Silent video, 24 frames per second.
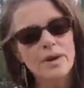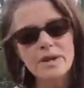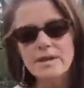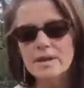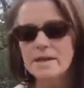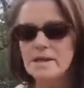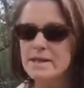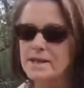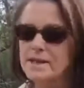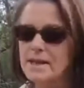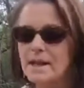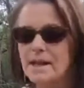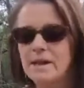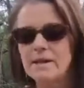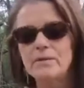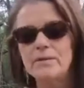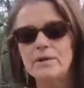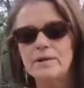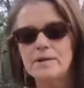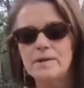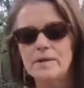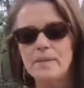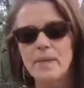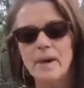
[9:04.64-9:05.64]
is this
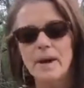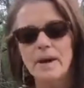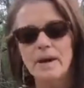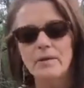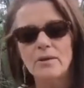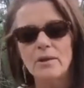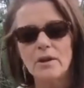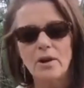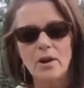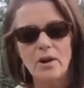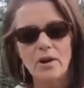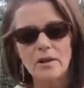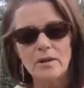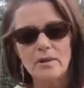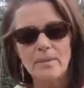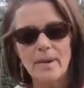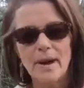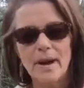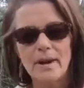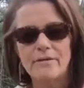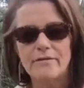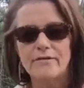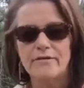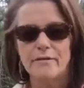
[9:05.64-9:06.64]
downward spiral all
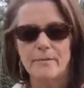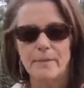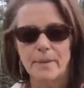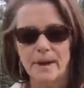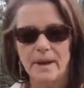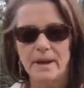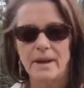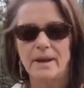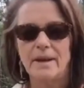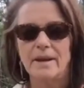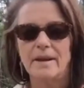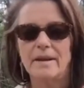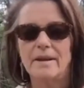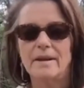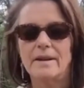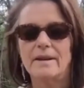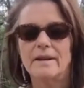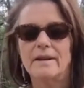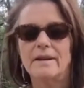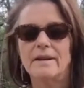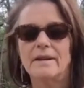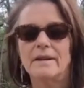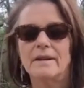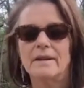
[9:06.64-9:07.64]
about for me?
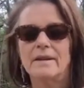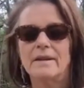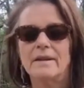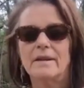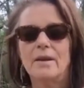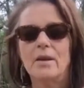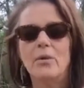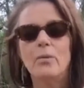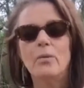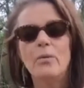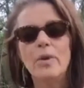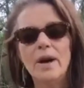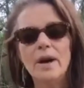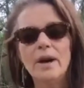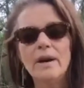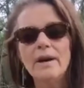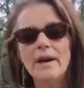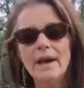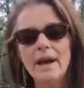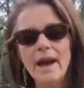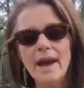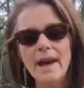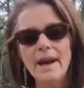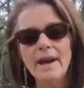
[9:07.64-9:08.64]
Where
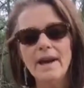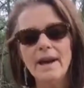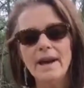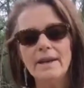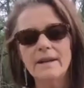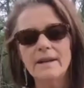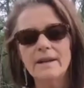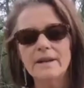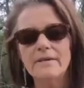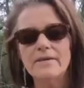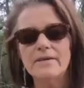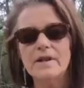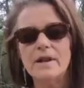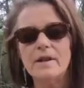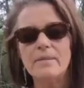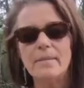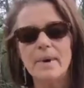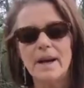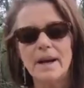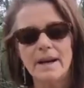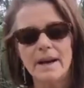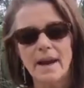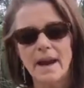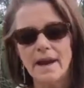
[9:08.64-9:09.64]
can I lift up
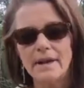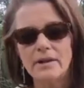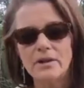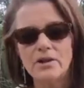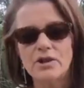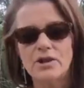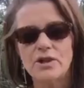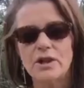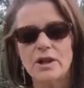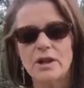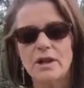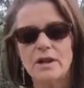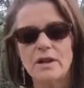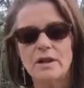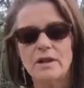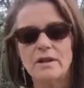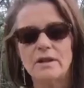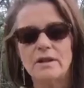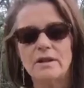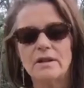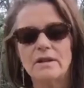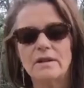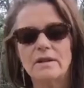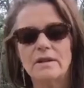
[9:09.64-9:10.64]
my energy?
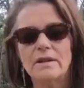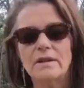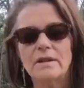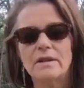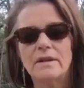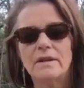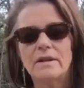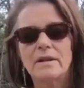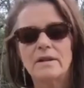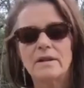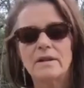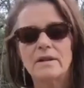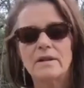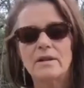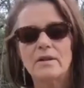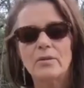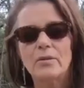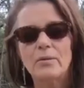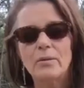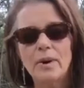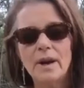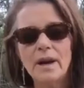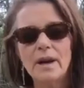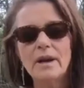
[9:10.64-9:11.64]

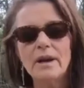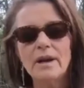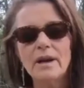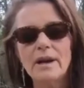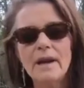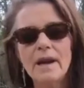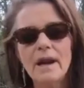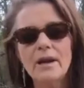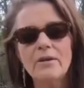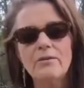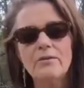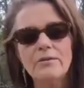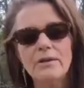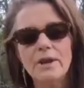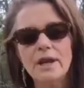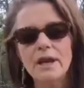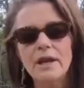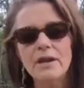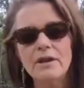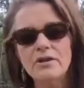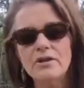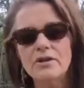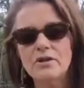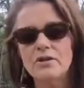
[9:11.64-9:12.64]
Where can I
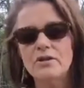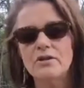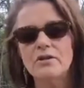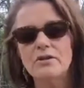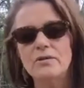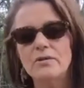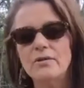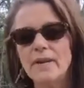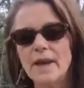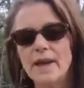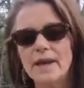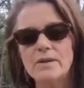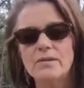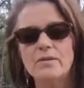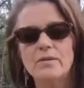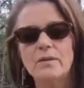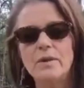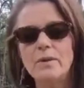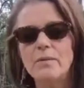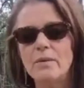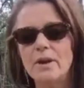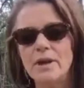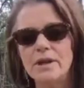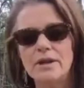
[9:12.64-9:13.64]
reattune? That's what
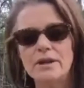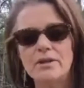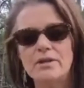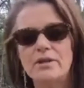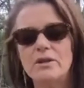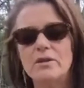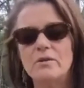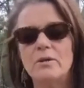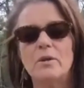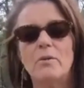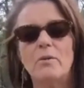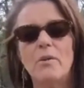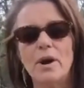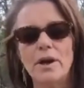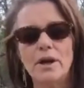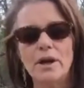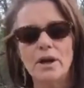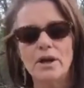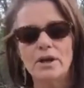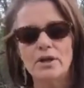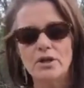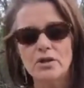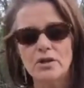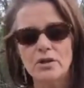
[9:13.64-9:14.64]
we want to do. We want
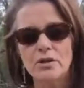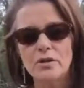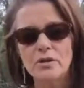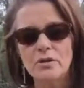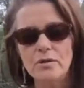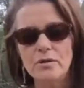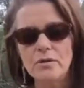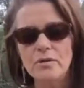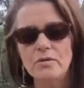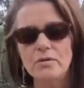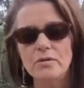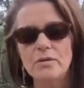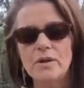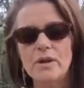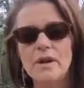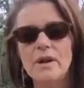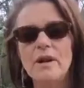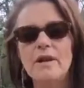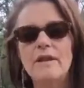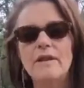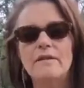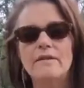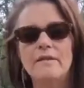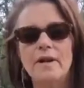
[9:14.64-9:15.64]
to attune
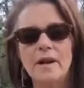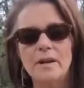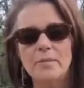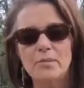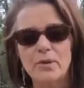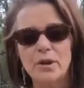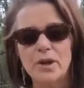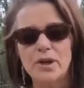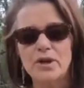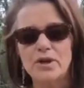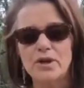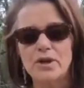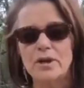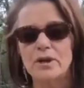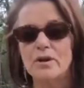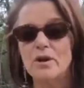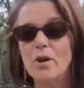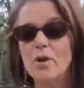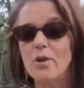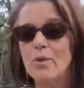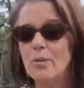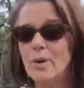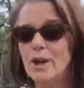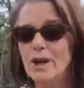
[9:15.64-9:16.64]
the vibration.
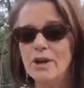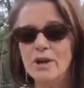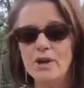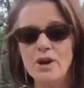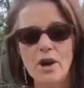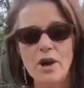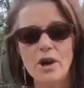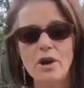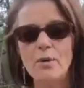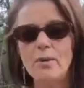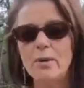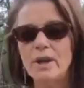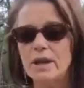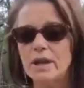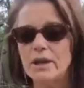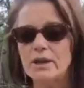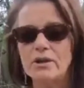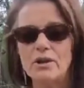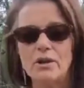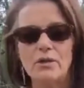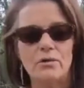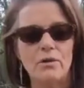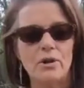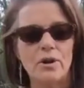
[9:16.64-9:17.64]
We know we can
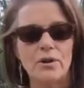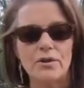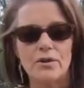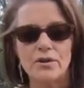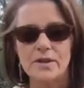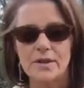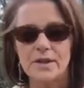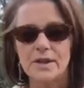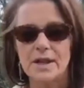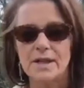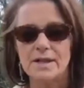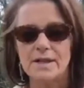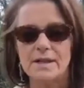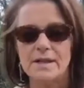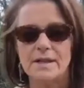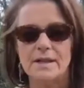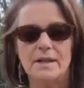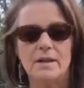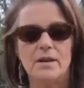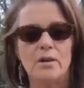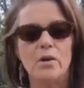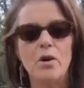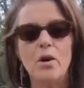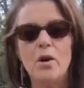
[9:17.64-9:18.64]
no longer stay
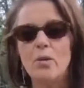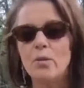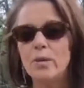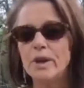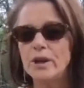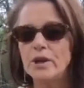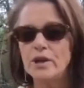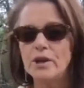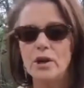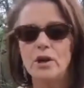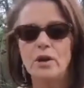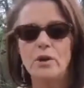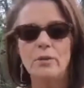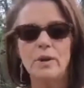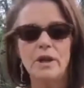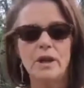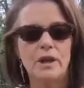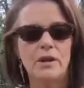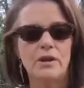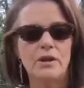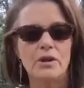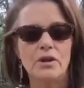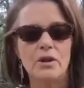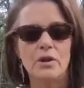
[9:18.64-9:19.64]
still. We know we
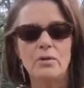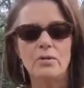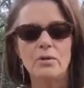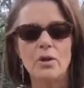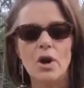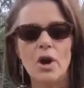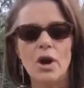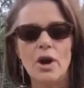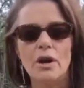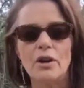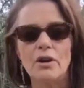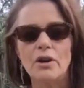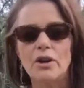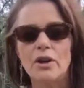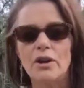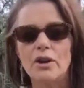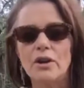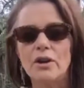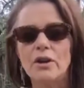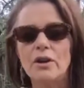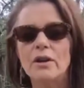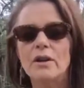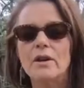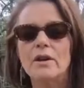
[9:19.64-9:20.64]
can no
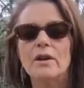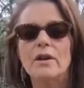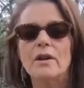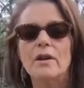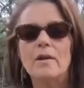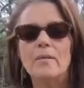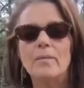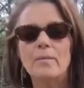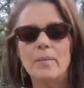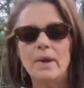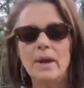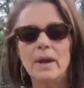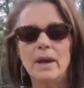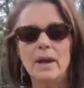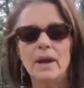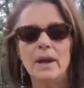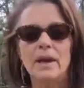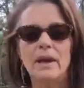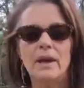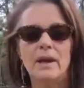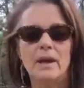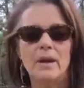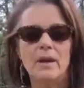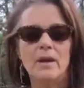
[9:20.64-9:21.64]
longer
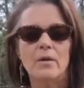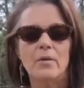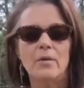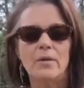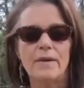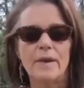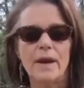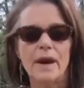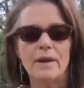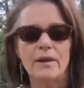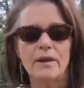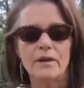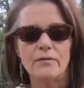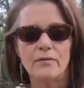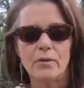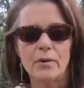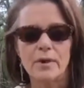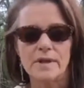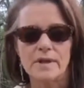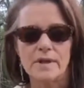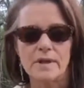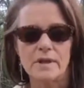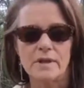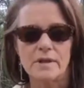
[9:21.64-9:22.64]
be without our
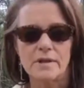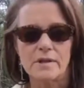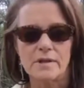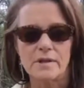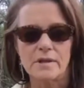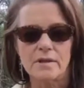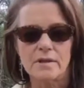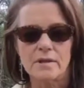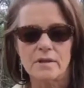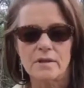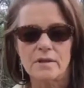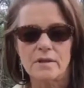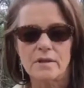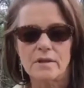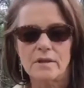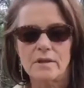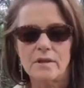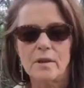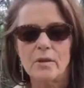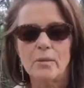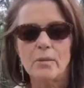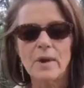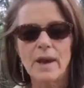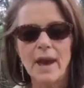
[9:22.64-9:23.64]
voices.
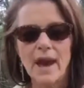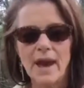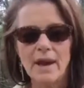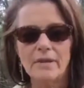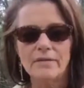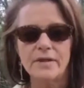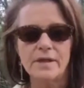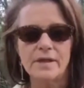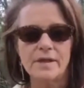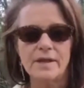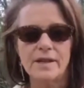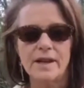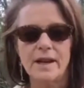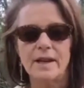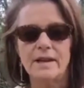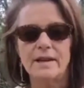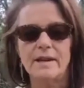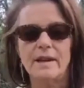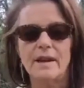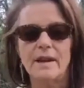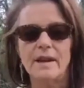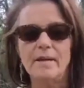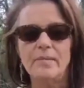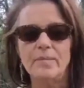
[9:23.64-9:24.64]
We have to stand
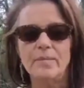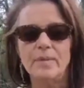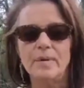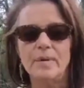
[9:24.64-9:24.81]
up